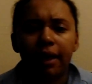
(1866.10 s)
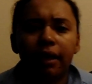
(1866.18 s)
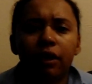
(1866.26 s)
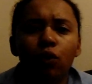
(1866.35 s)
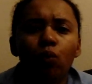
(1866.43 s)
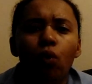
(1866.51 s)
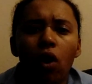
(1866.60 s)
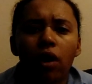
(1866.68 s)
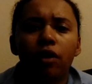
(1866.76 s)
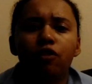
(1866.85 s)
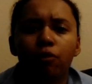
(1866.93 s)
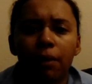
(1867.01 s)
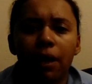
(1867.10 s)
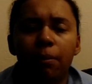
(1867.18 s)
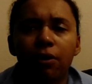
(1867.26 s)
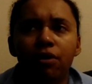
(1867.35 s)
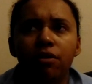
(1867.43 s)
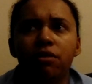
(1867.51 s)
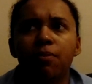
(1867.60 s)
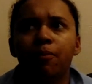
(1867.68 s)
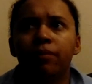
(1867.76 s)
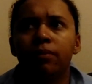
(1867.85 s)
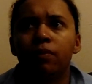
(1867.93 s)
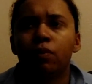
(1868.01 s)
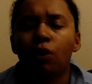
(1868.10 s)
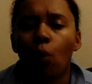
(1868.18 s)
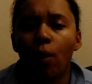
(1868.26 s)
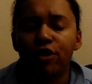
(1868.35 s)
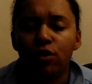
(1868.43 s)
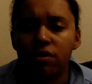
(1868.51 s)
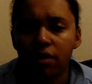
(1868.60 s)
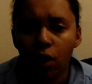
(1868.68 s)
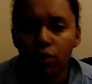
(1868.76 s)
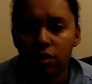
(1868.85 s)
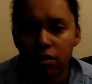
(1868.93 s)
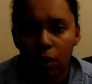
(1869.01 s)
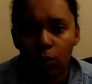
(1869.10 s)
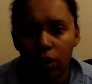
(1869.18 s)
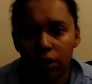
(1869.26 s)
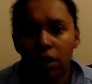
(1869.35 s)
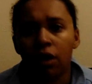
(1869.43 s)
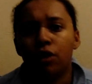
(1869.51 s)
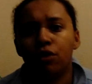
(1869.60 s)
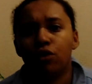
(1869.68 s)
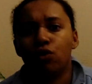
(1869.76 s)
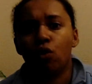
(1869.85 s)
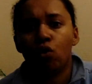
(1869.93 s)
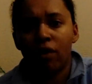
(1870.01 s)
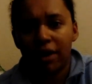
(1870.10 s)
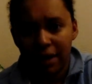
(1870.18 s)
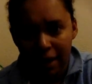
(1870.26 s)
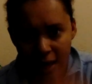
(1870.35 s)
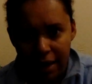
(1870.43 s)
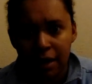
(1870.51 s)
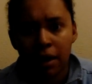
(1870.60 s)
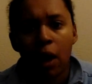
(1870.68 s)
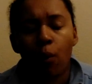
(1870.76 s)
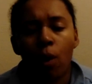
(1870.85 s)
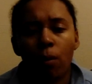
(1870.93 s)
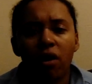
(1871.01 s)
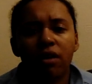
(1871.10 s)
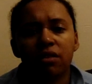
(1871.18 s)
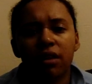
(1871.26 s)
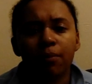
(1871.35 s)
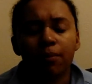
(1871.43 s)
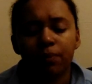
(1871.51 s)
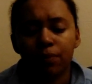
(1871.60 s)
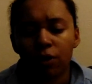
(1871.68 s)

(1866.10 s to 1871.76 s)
It didn't work for me because when you sell to someone that's already in network marketing,